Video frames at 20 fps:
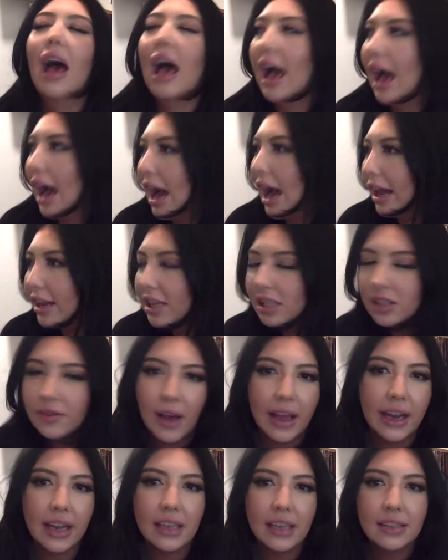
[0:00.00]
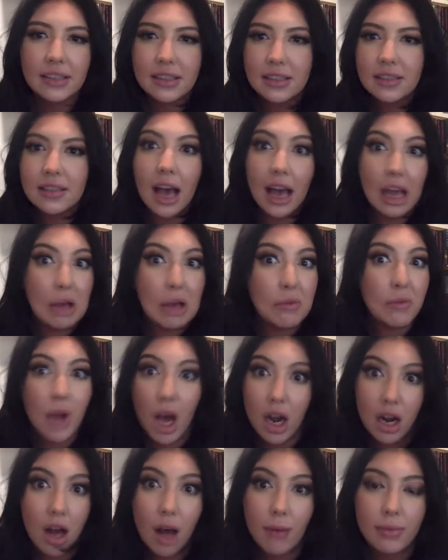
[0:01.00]
at its finest because I am
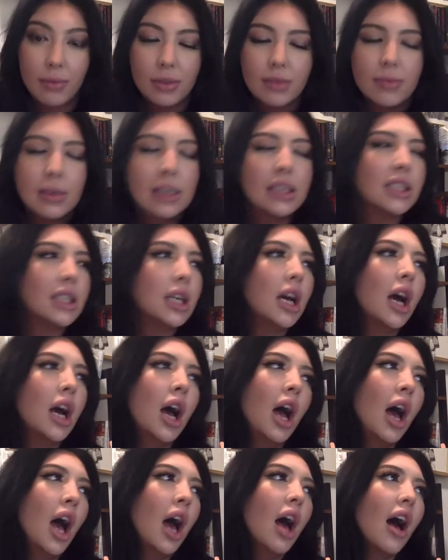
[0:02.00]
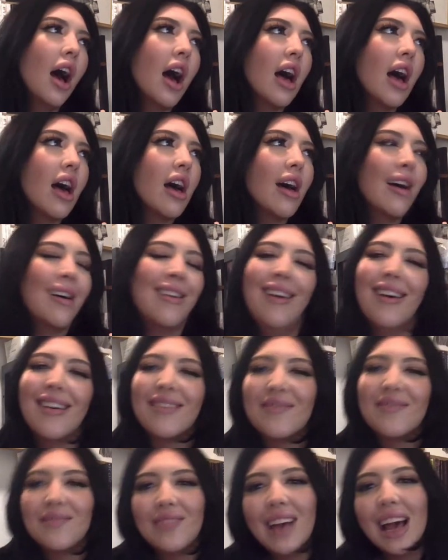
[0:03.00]
not an optimist.
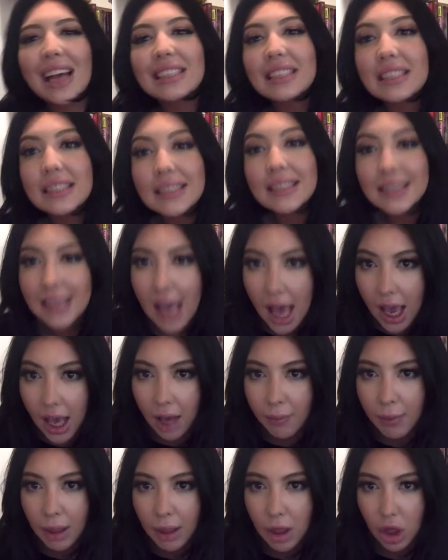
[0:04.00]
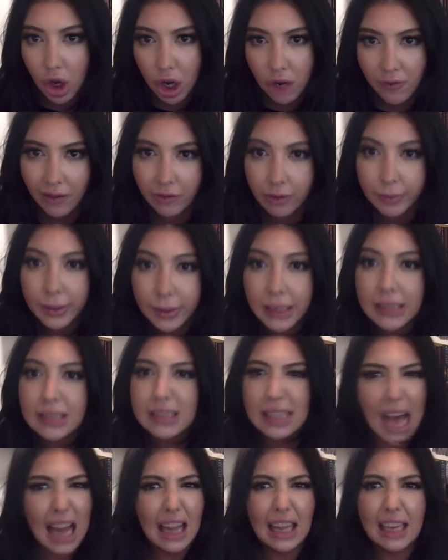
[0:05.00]
My third favorite place,
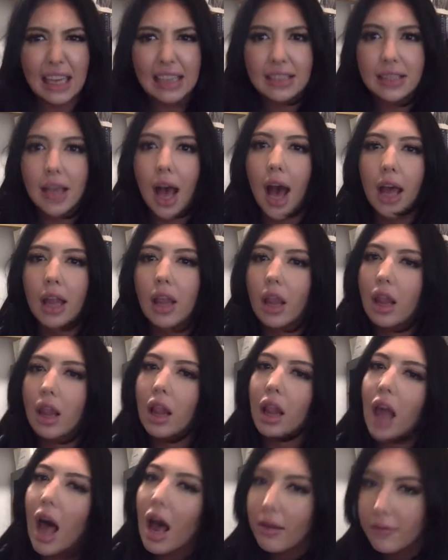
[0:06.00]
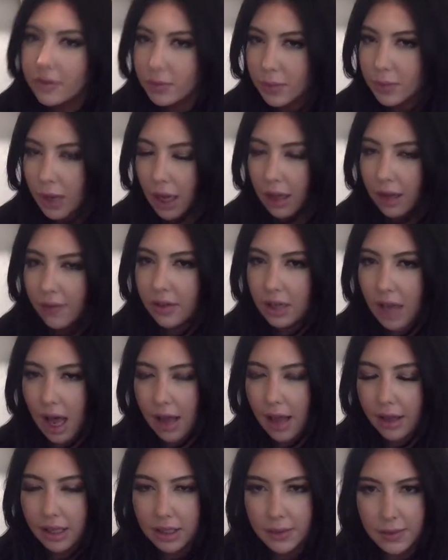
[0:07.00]
Dallas. I loved when I lived in
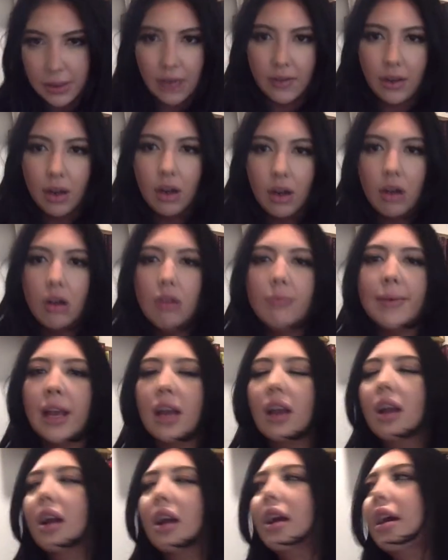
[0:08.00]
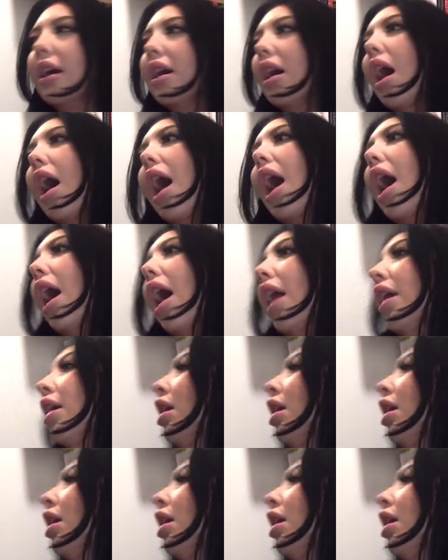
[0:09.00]
Dallas with David. Oh my god.